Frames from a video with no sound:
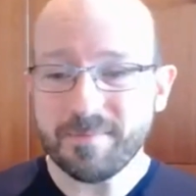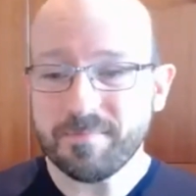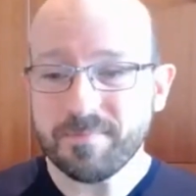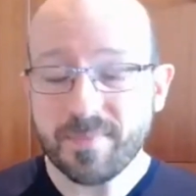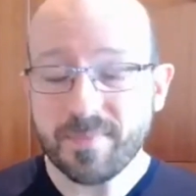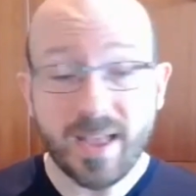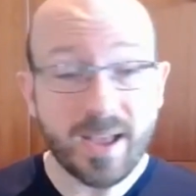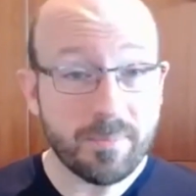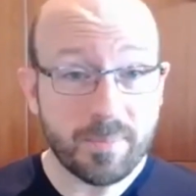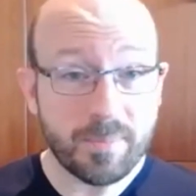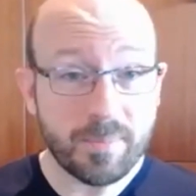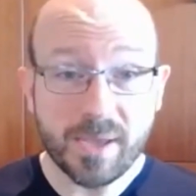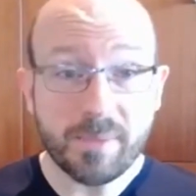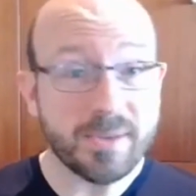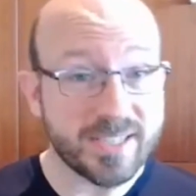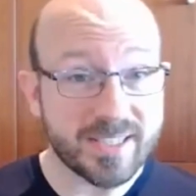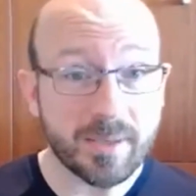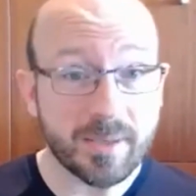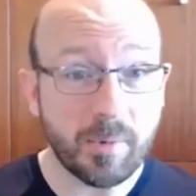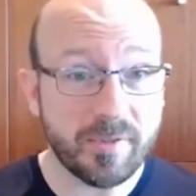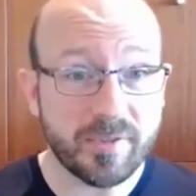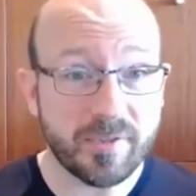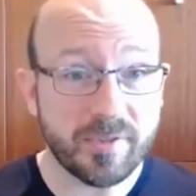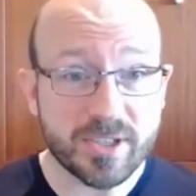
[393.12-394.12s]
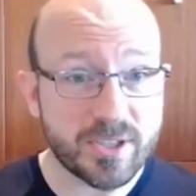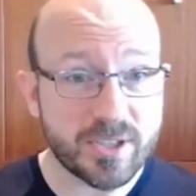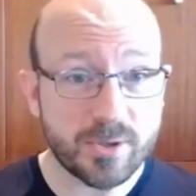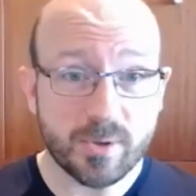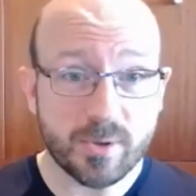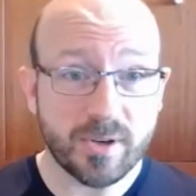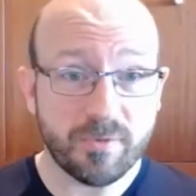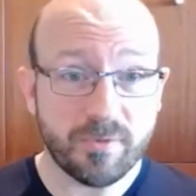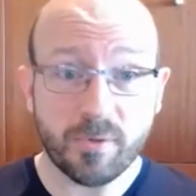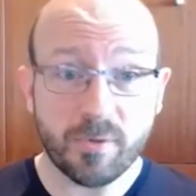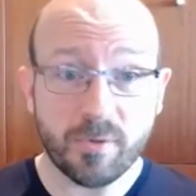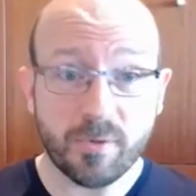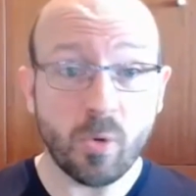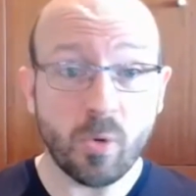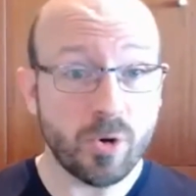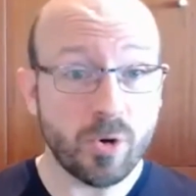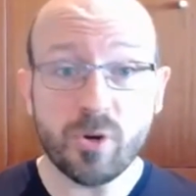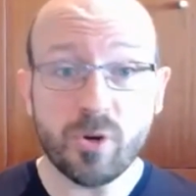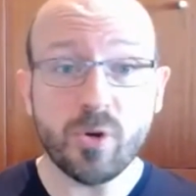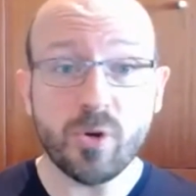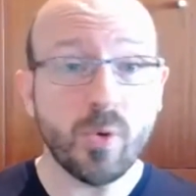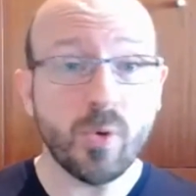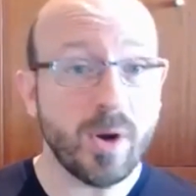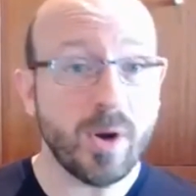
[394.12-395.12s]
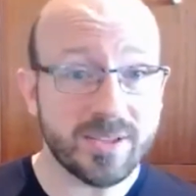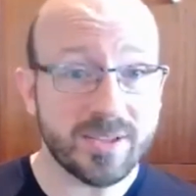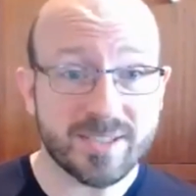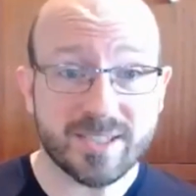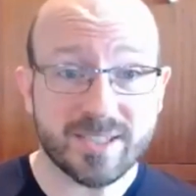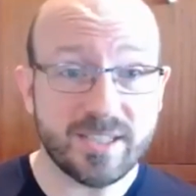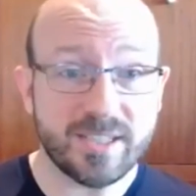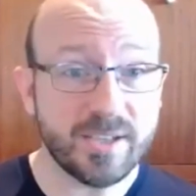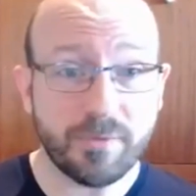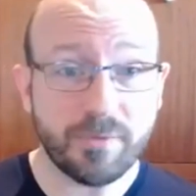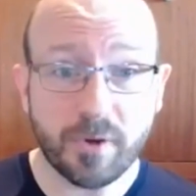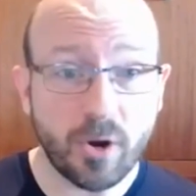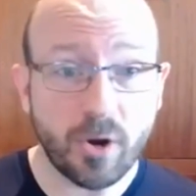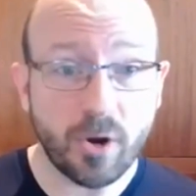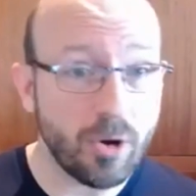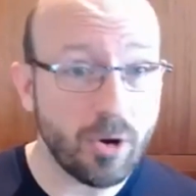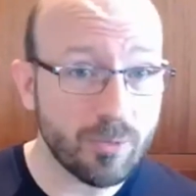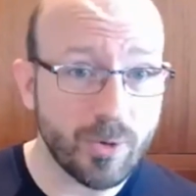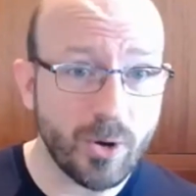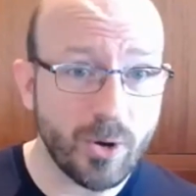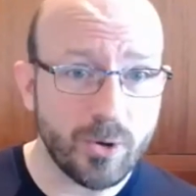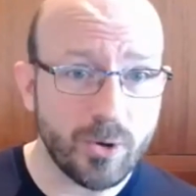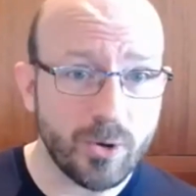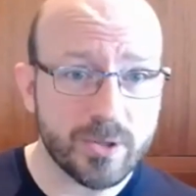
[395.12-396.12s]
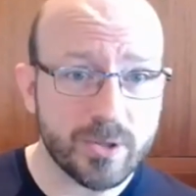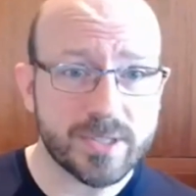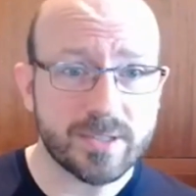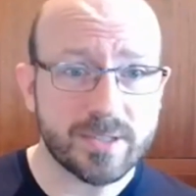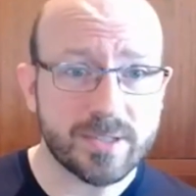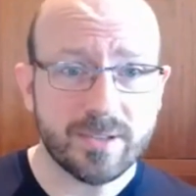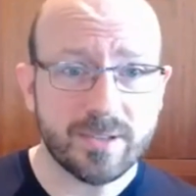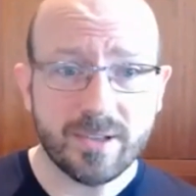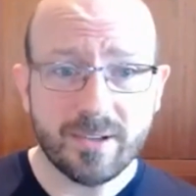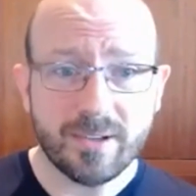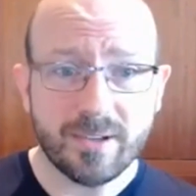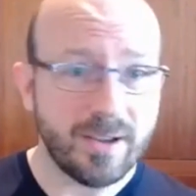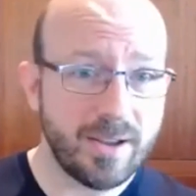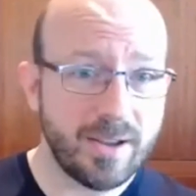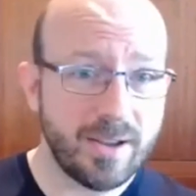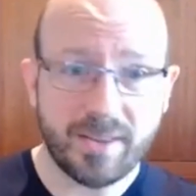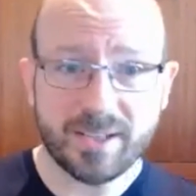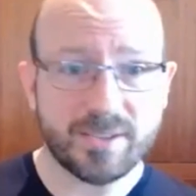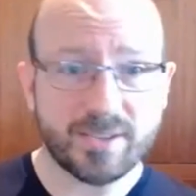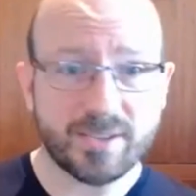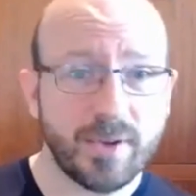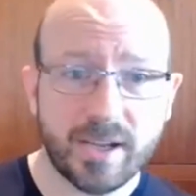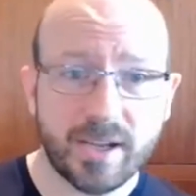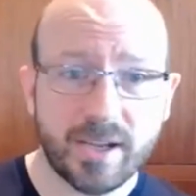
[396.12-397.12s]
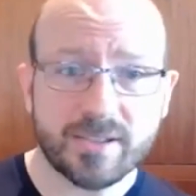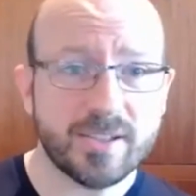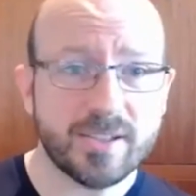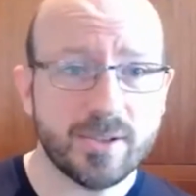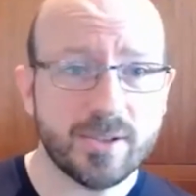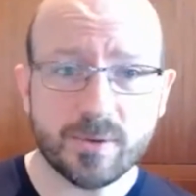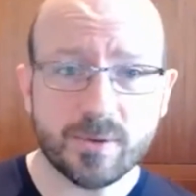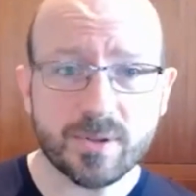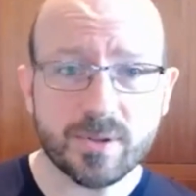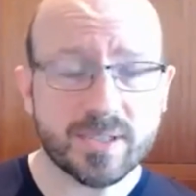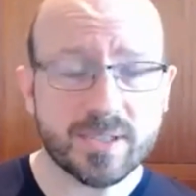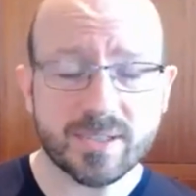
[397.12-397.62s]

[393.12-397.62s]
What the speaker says: And maybe some of us do it for more nuanced, difficult roles. And that's fine too.